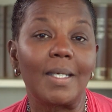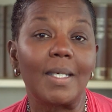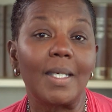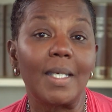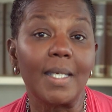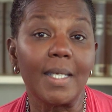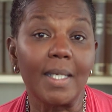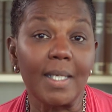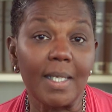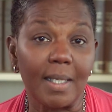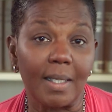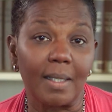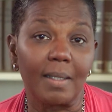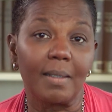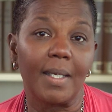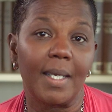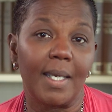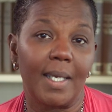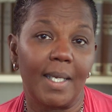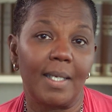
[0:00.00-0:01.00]

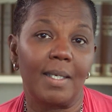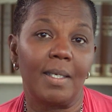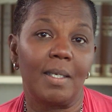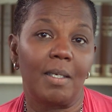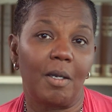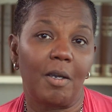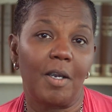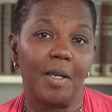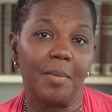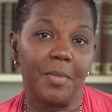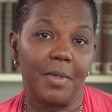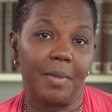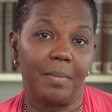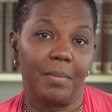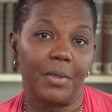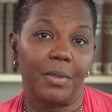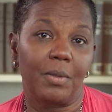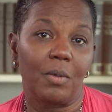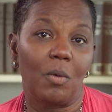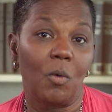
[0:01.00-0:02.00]
Any AERA
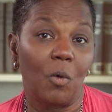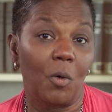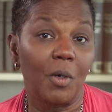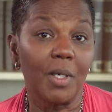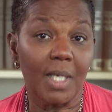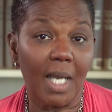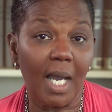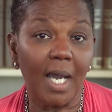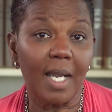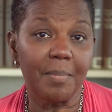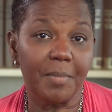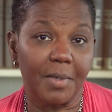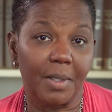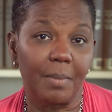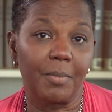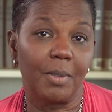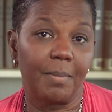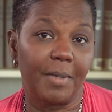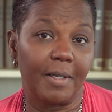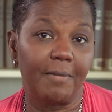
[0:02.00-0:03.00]
member or
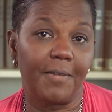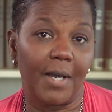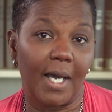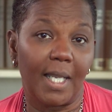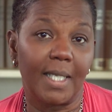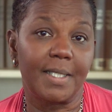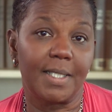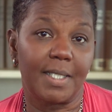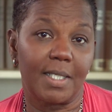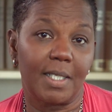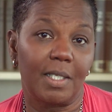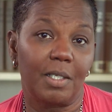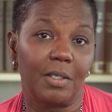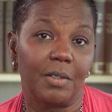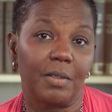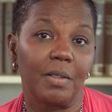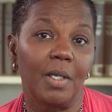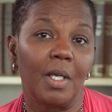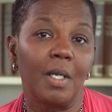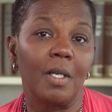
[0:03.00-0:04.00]
non-member may
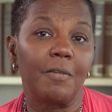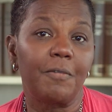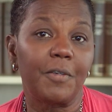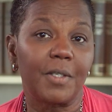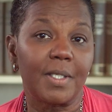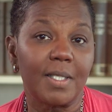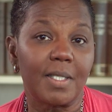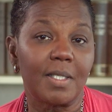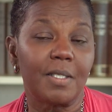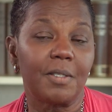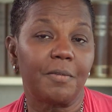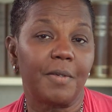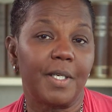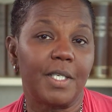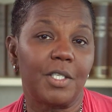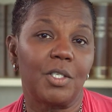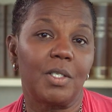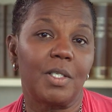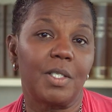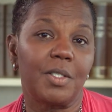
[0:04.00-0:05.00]
volunteer for
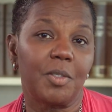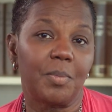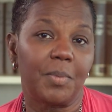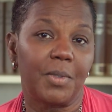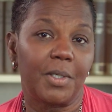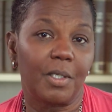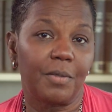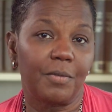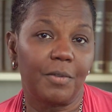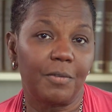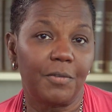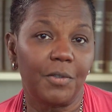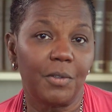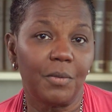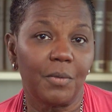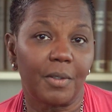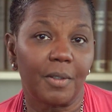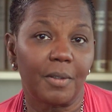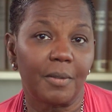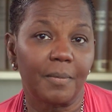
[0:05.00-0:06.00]
consideration as a peer
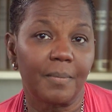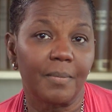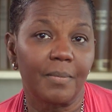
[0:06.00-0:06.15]
reviewer.